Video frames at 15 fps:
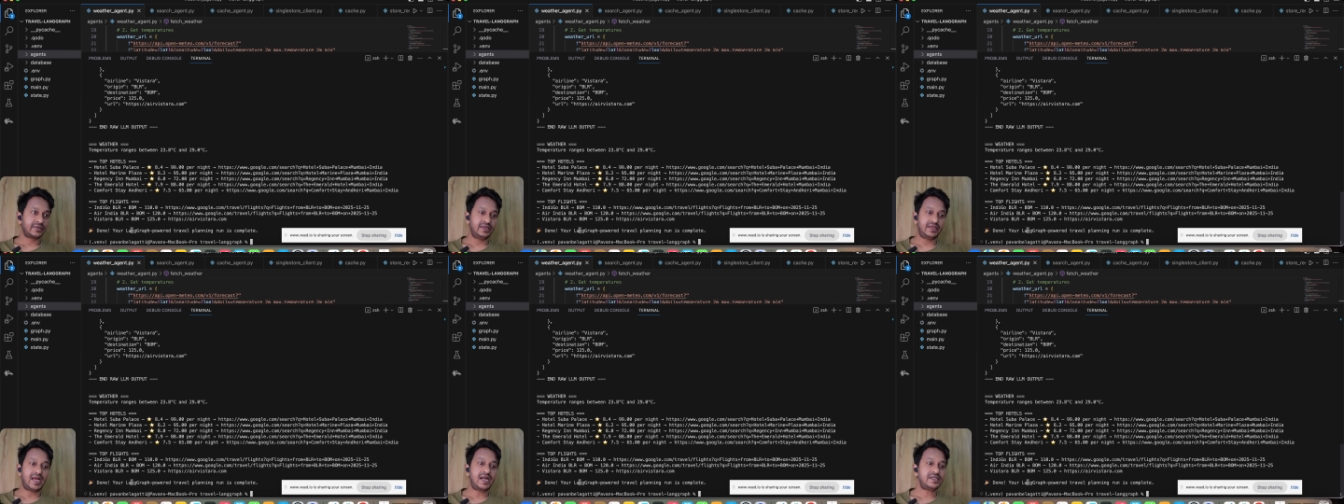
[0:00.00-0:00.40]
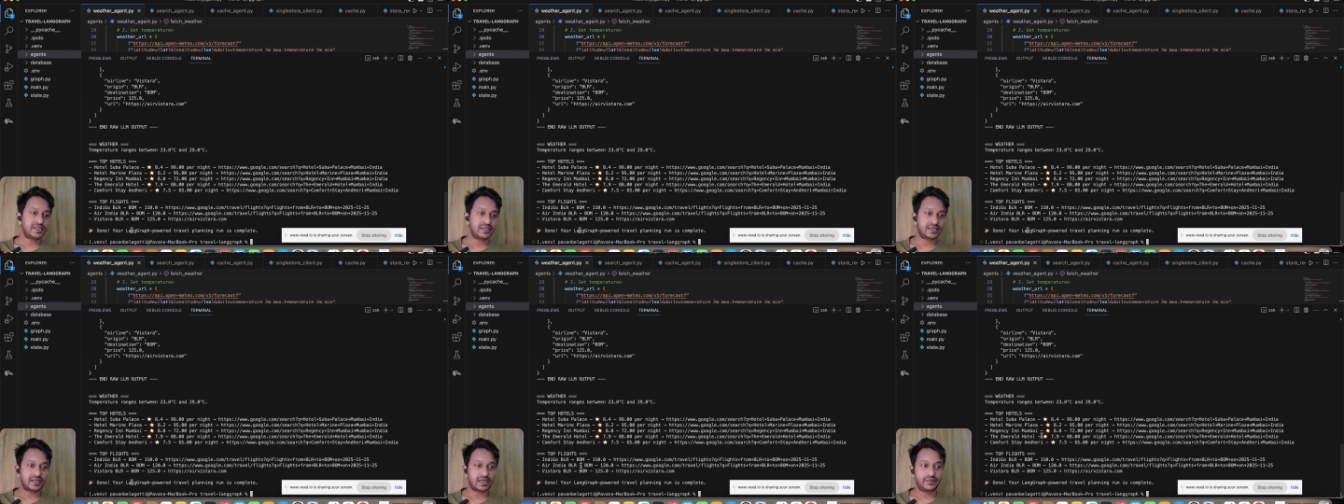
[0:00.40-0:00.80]
that's
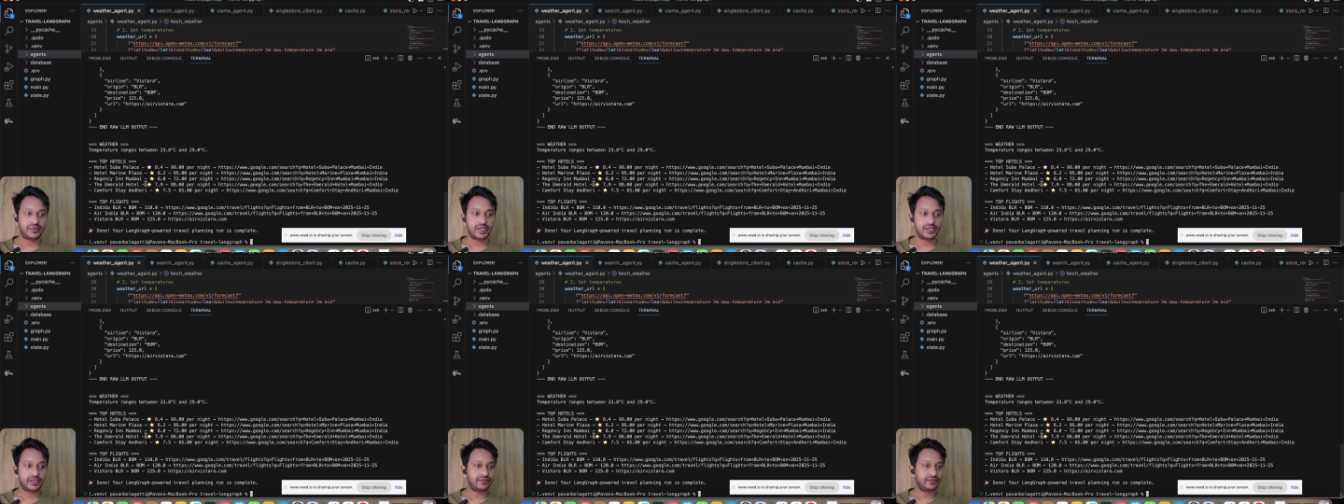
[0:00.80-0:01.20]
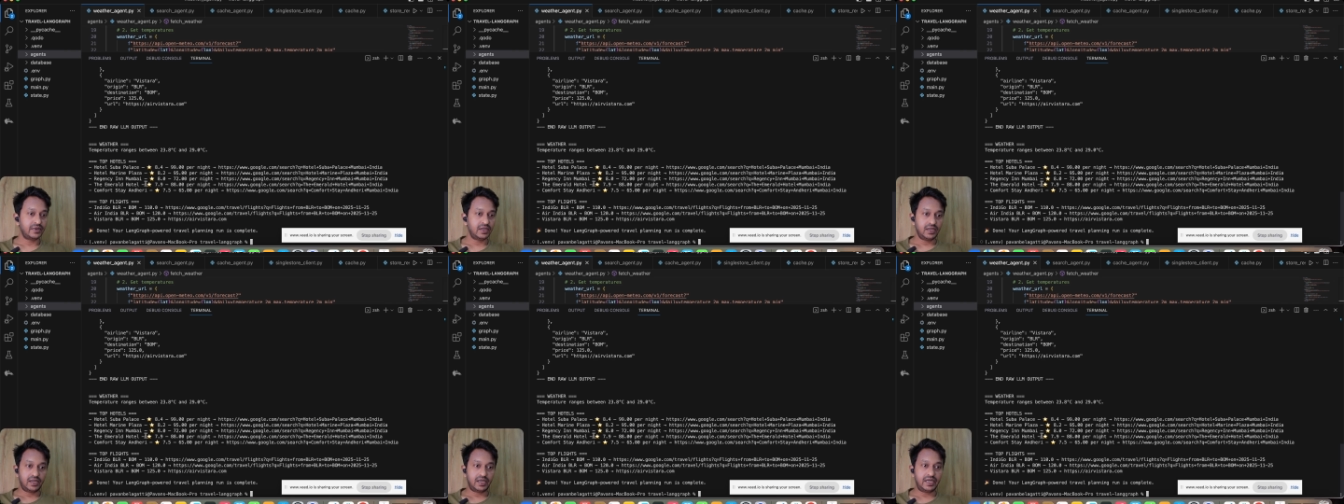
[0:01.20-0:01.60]
it i mean
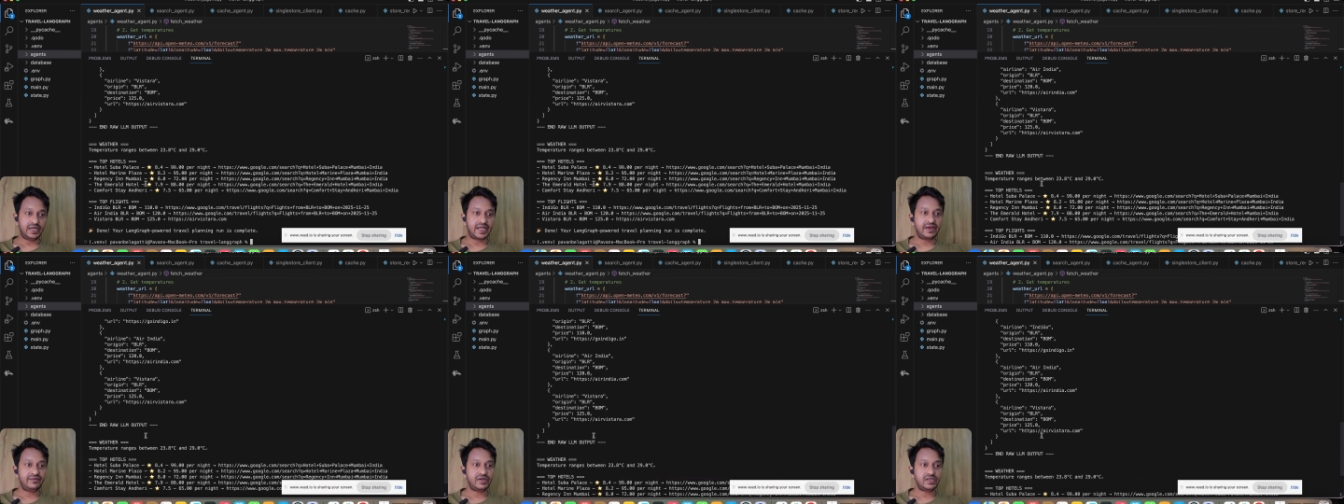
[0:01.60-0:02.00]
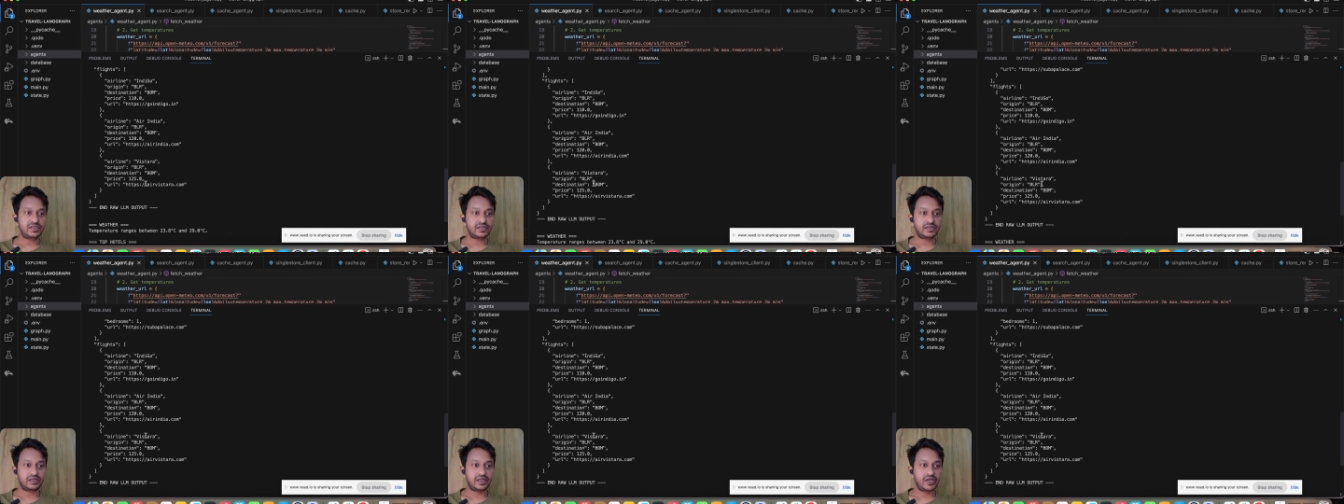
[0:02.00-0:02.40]
it gave
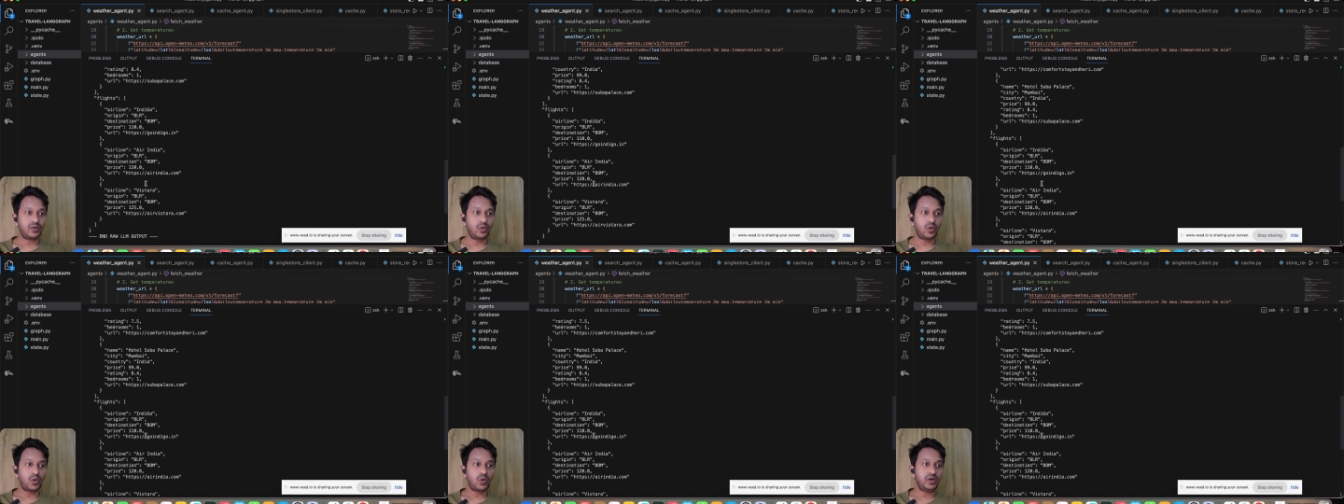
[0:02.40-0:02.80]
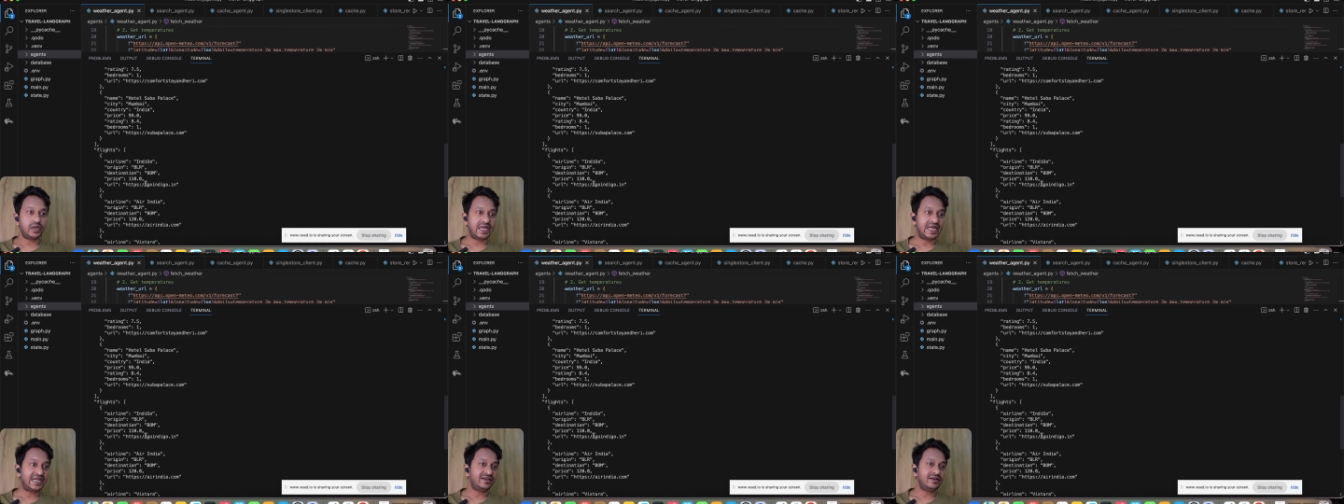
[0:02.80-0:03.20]
us the whole
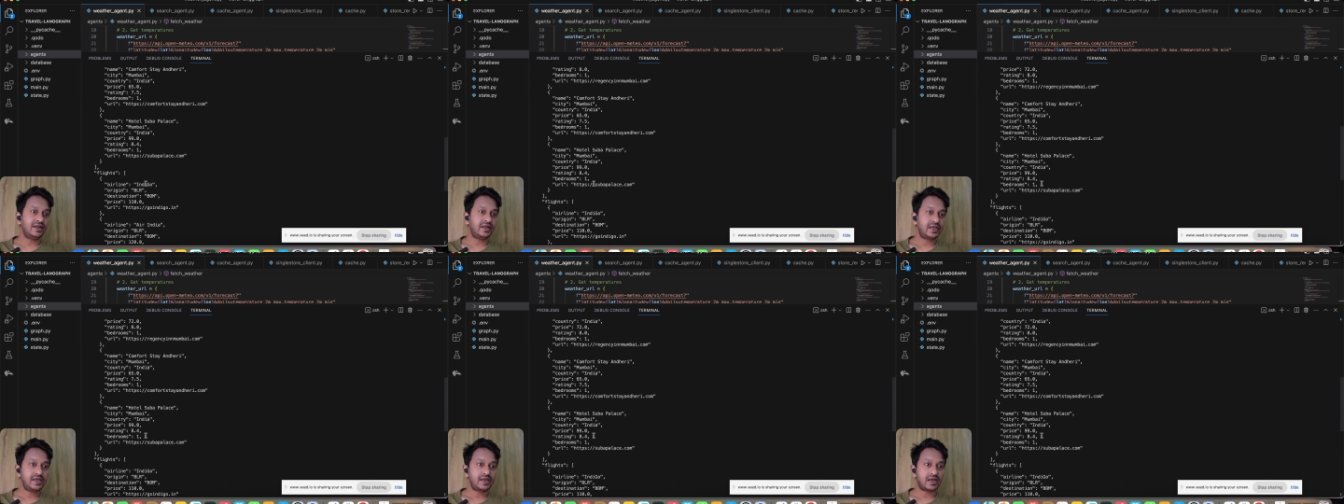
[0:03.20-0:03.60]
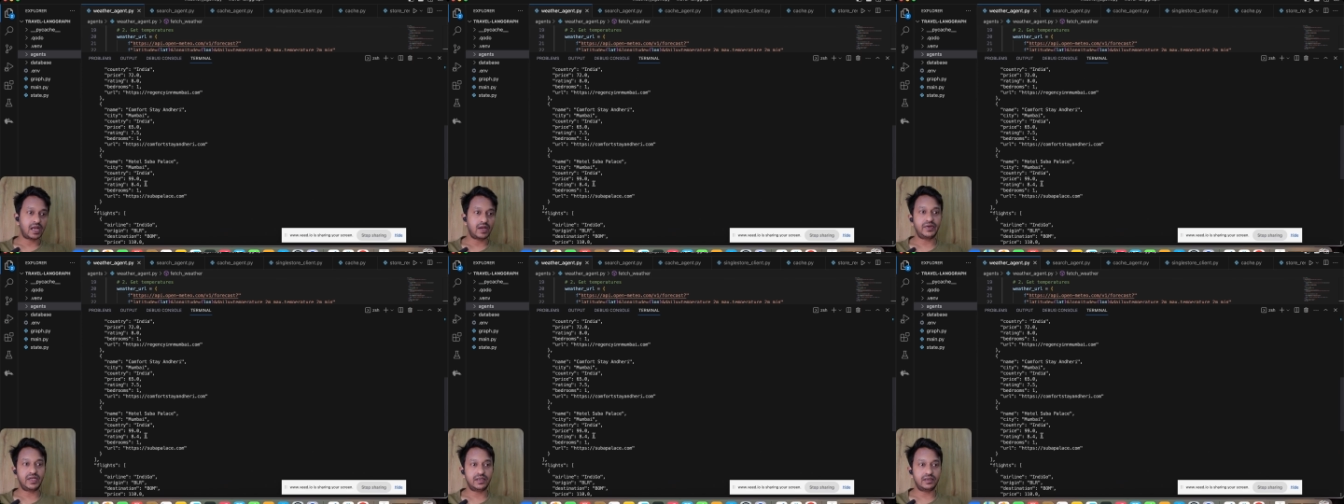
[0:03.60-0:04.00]
itinerary
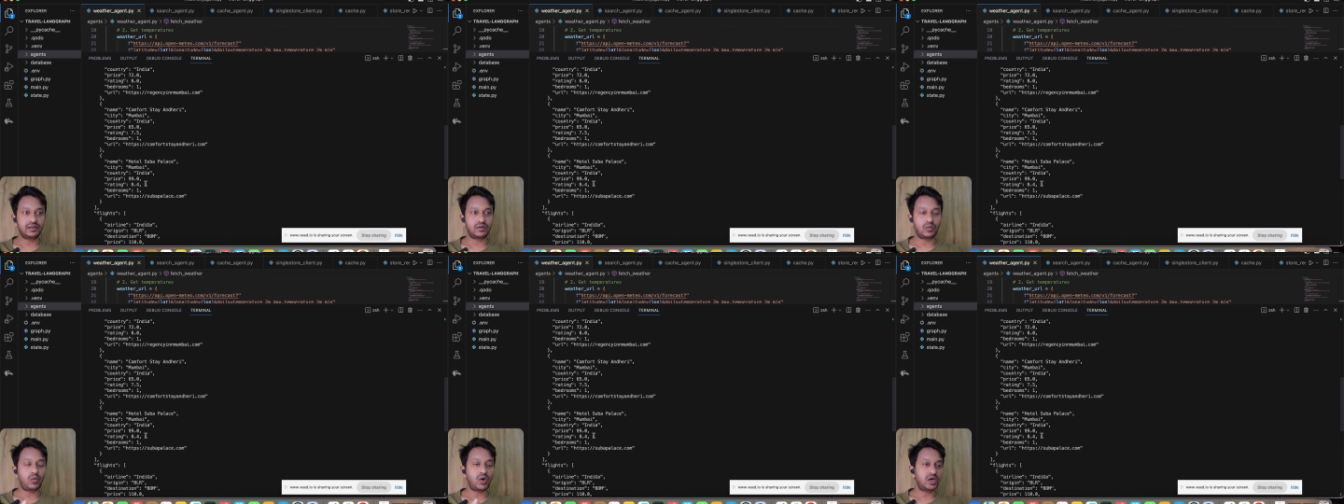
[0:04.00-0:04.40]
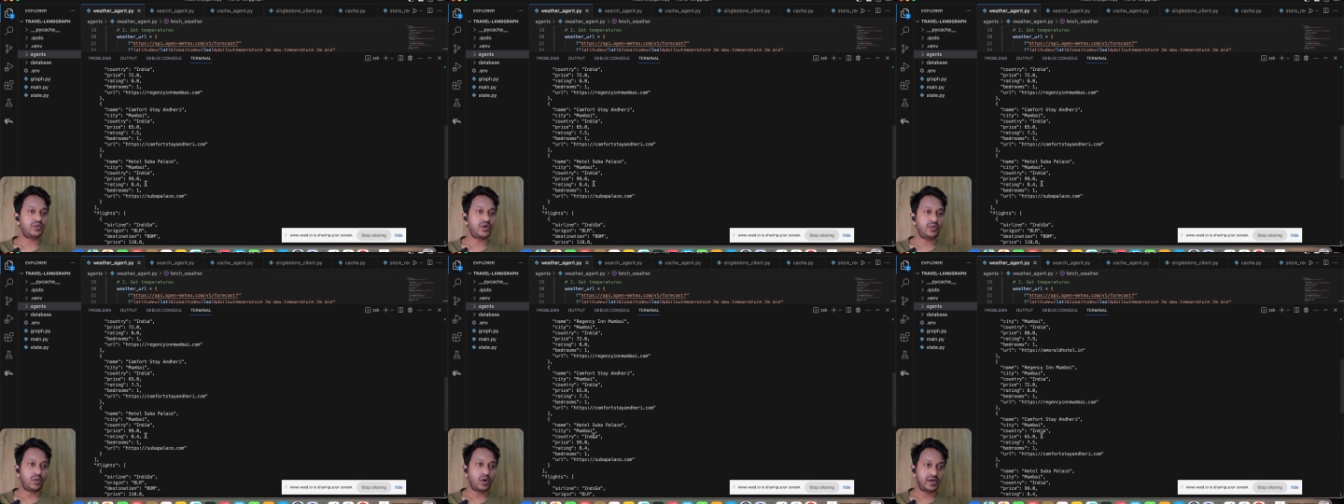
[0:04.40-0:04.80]
i mean what
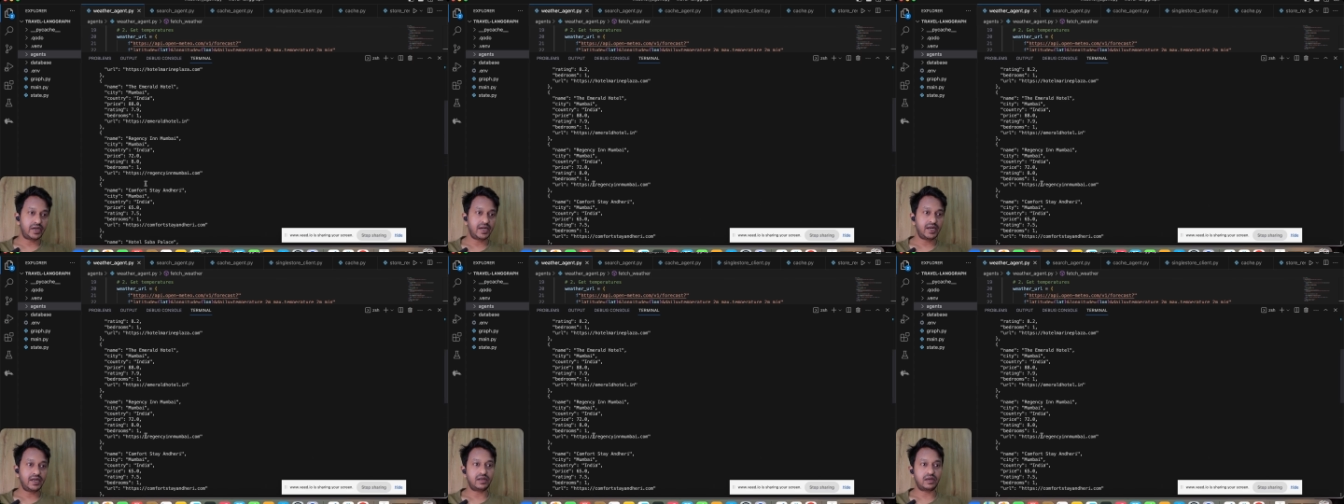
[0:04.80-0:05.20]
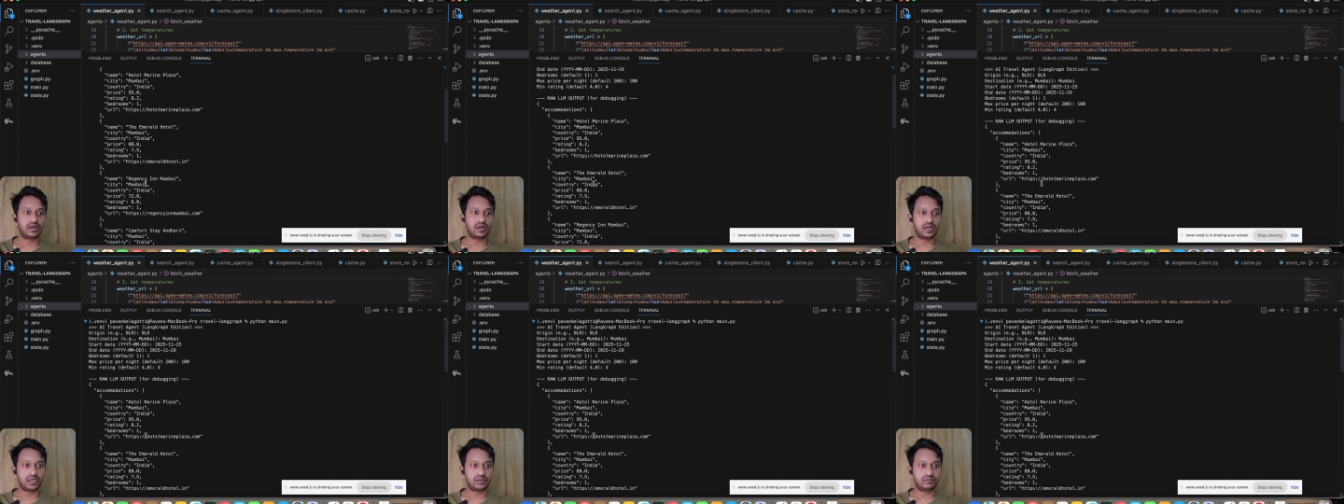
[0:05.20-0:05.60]
we wanted
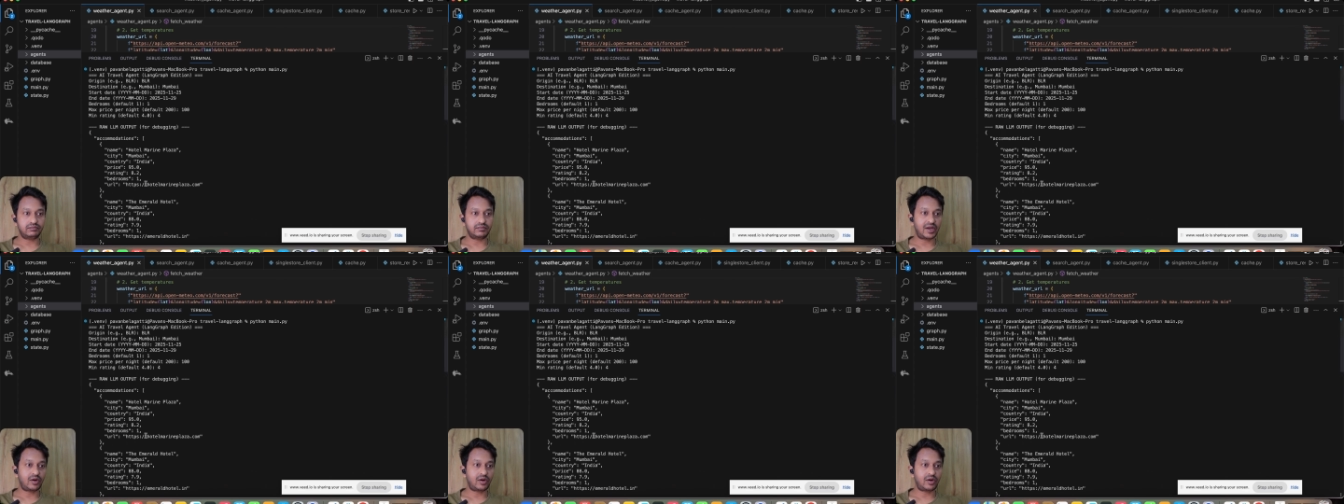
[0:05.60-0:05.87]
um,